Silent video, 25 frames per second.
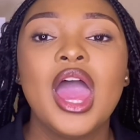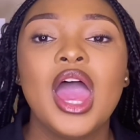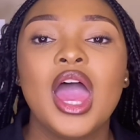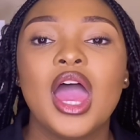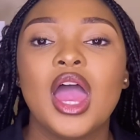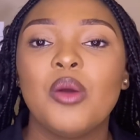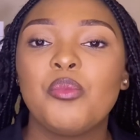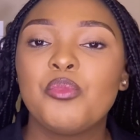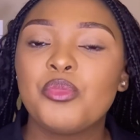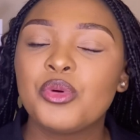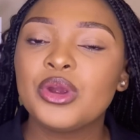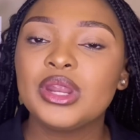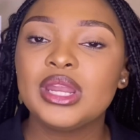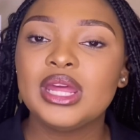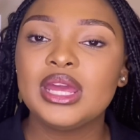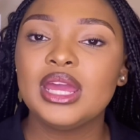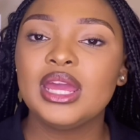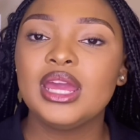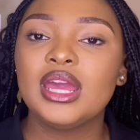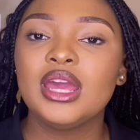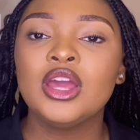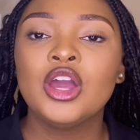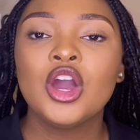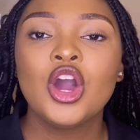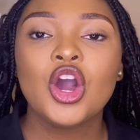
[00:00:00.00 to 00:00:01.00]
a
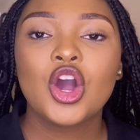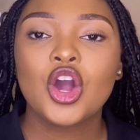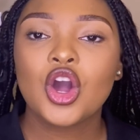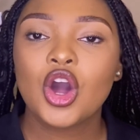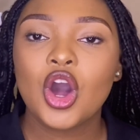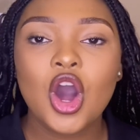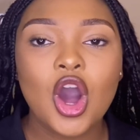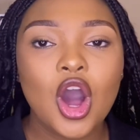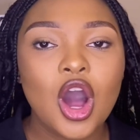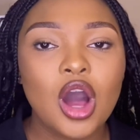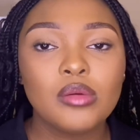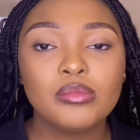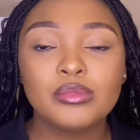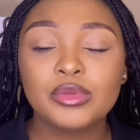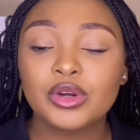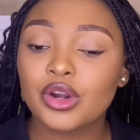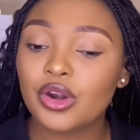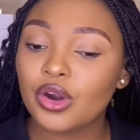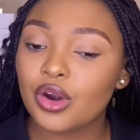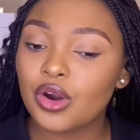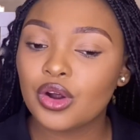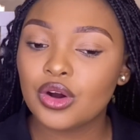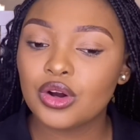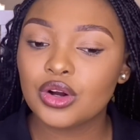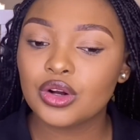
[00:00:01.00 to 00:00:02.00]
pretty, calm
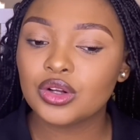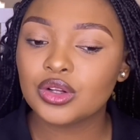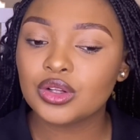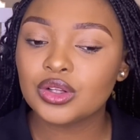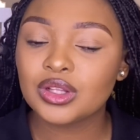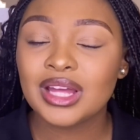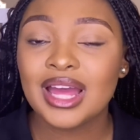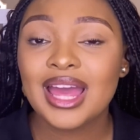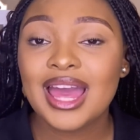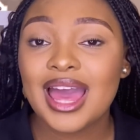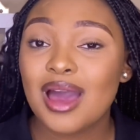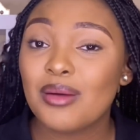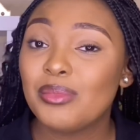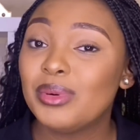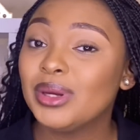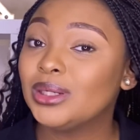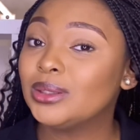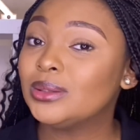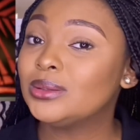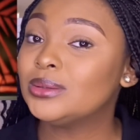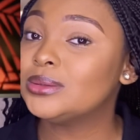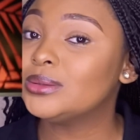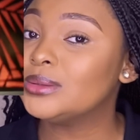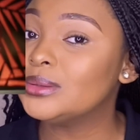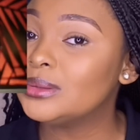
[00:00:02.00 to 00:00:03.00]
girl. A bit
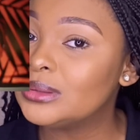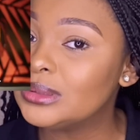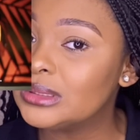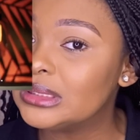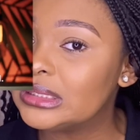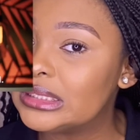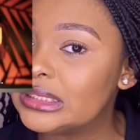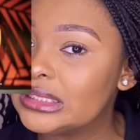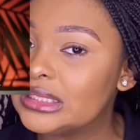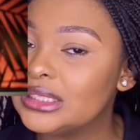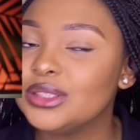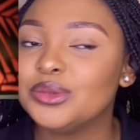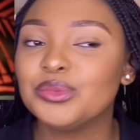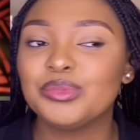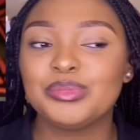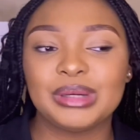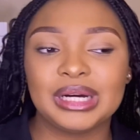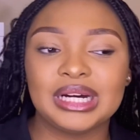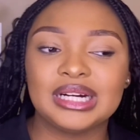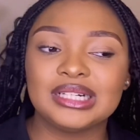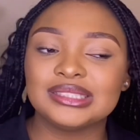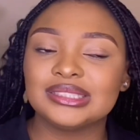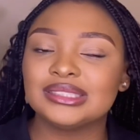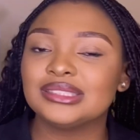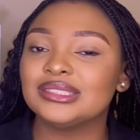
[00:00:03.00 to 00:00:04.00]
horny,
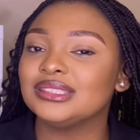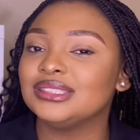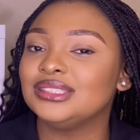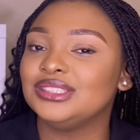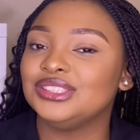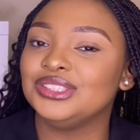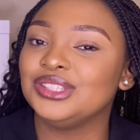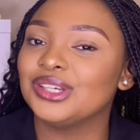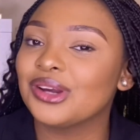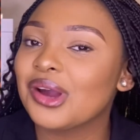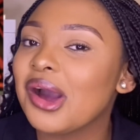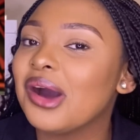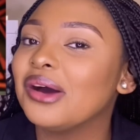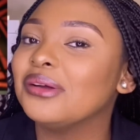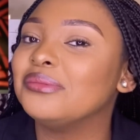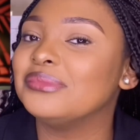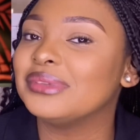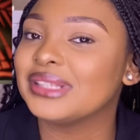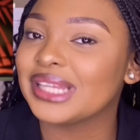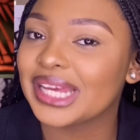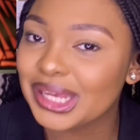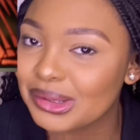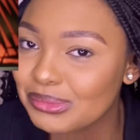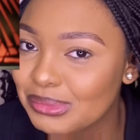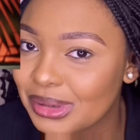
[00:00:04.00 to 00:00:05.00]
but you can't
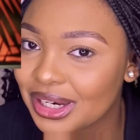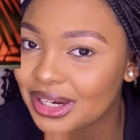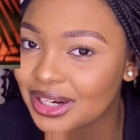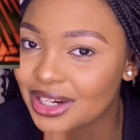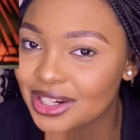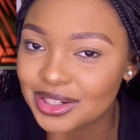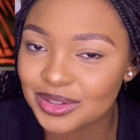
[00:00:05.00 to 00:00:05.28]
blame her